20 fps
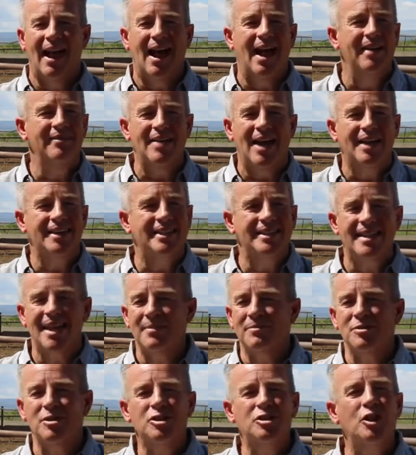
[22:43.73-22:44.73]
I've had this
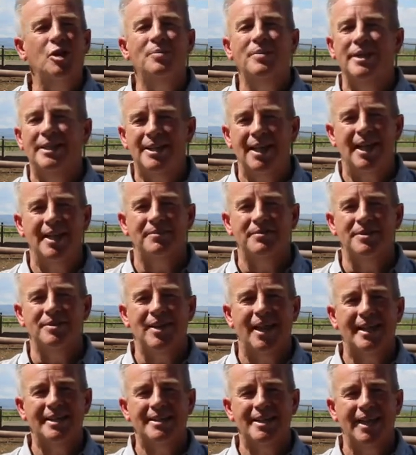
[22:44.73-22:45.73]
happen so many times.
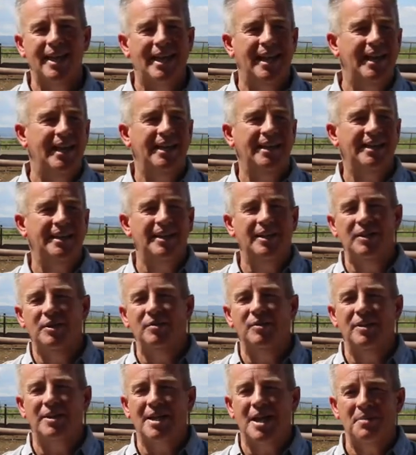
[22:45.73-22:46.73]
I say, you know,
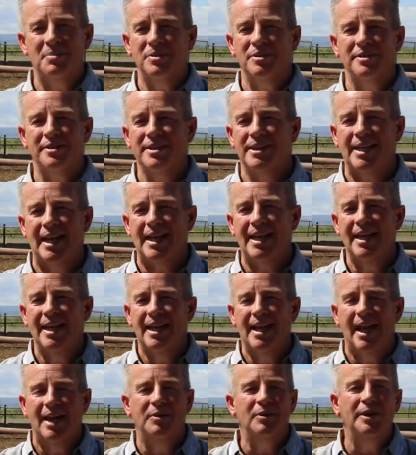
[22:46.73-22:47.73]
with couples, and I,
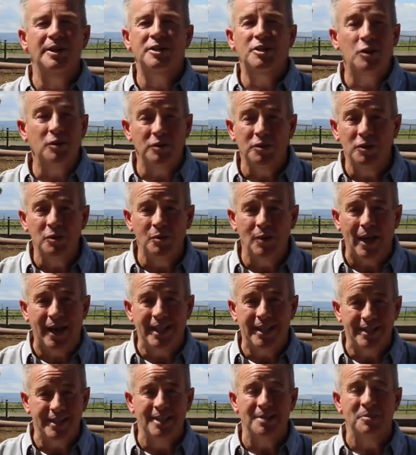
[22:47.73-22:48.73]
I really don't do
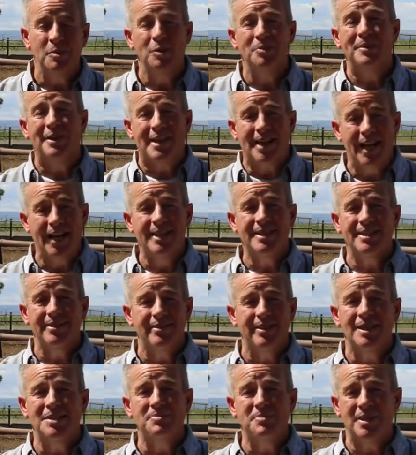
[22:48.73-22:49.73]
weddings anymore because
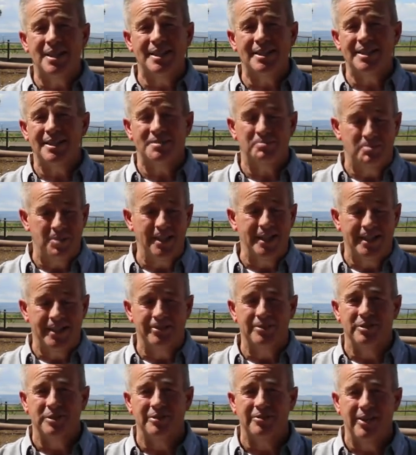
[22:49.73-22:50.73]
of this, because it's pretty
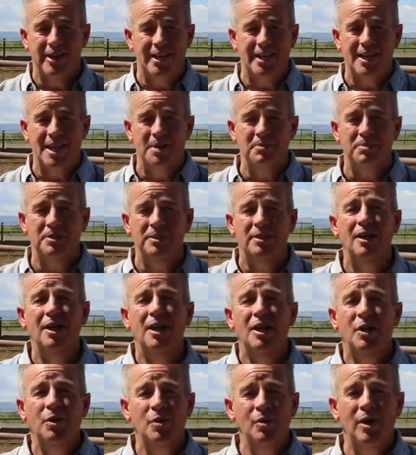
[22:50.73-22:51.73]
difficult to find a couple
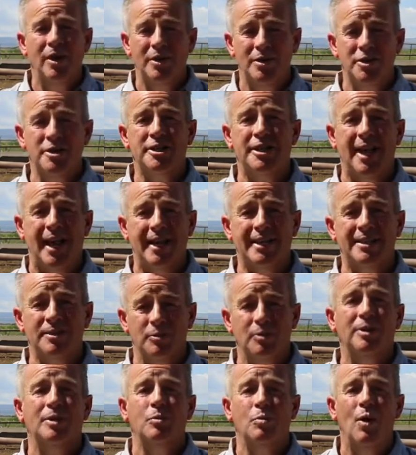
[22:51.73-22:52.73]
who understands
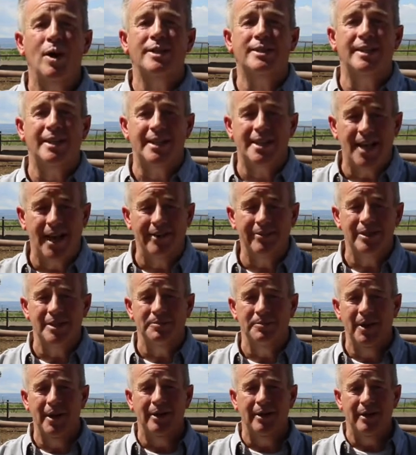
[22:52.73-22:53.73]
and really wants a
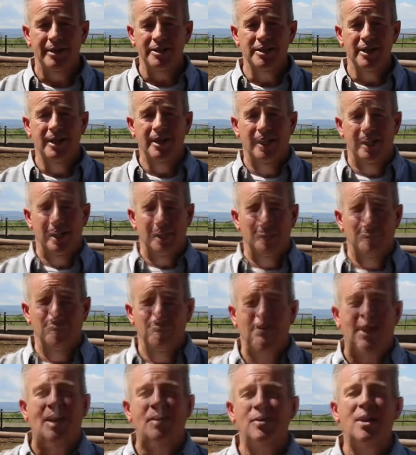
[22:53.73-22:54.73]
covenant marriage.
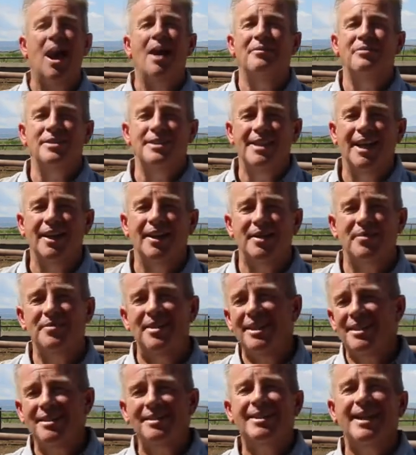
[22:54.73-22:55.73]
But I would often tell them,
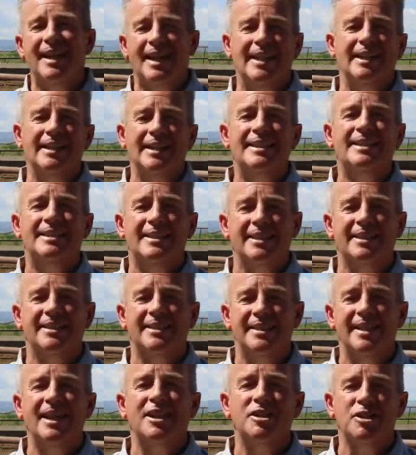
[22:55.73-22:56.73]
this will take at least six
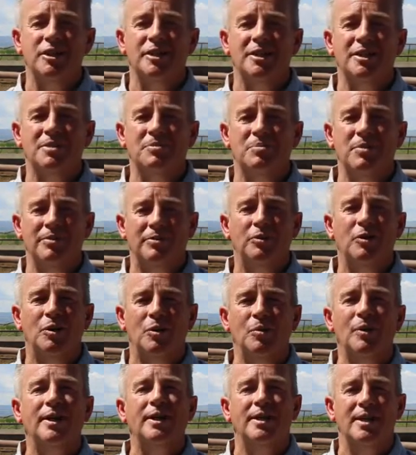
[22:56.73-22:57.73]
sessions
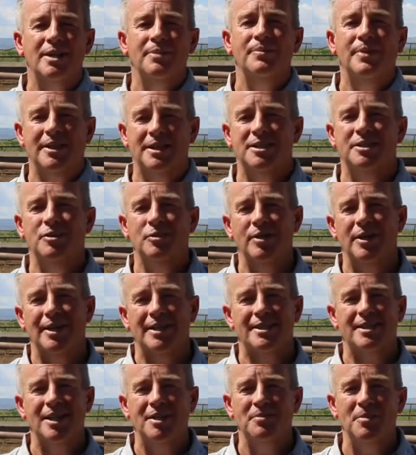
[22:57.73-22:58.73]
before we can commit to doing
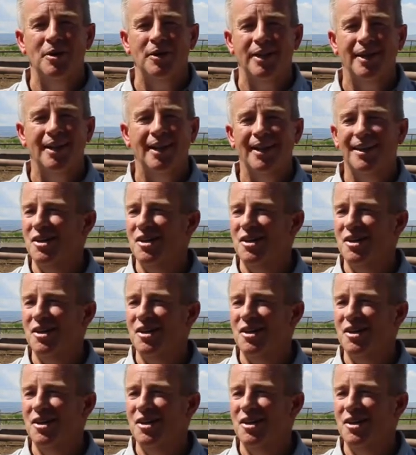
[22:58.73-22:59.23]
a ceremony.